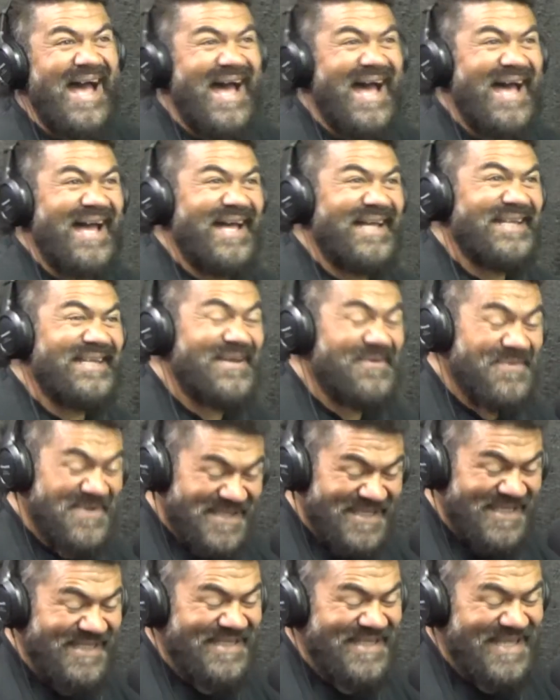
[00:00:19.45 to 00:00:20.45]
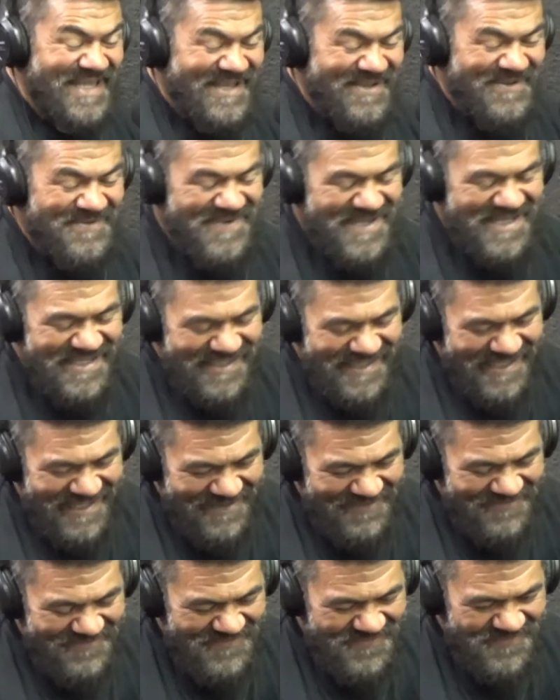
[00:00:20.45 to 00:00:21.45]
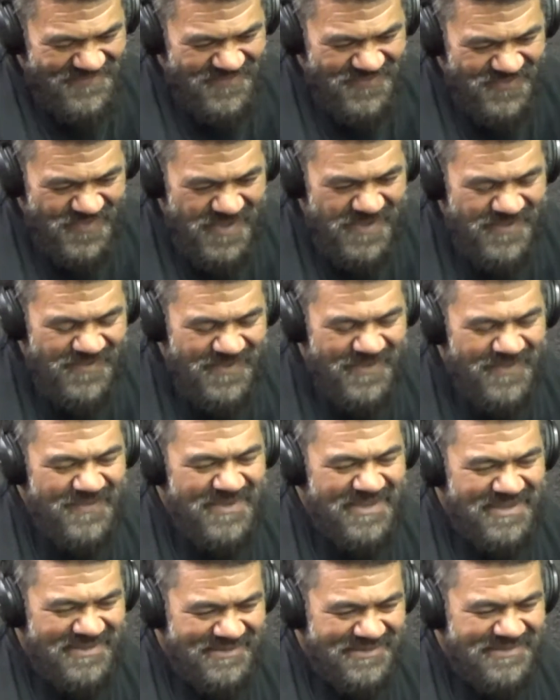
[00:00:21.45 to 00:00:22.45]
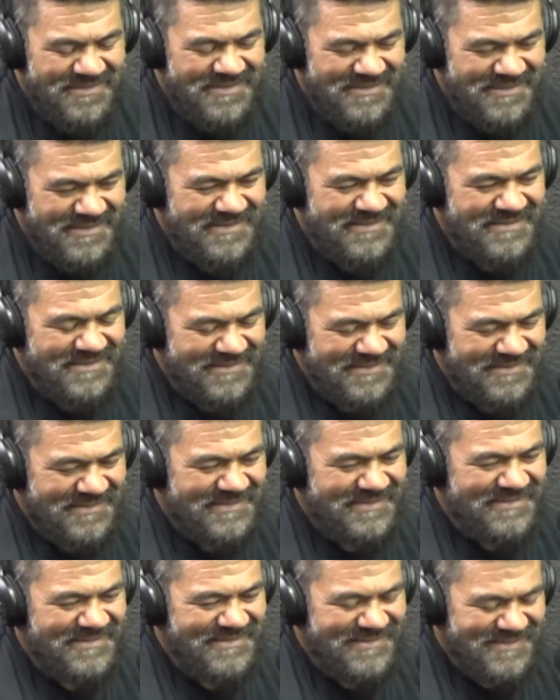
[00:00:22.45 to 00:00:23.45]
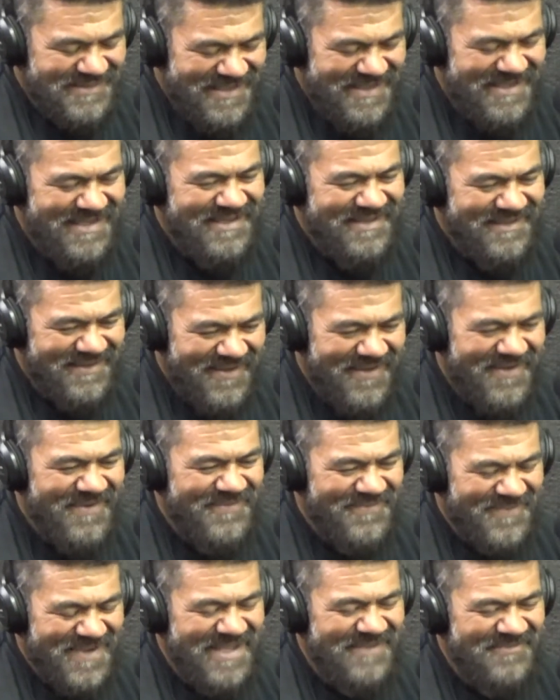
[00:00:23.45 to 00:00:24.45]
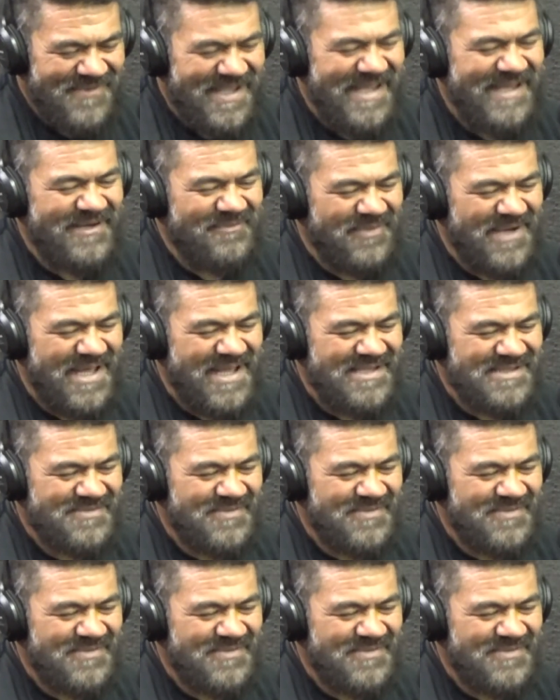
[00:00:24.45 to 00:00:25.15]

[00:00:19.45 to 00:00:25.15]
Yeah, we did. Yeah, we were. Yeah, we had a blast.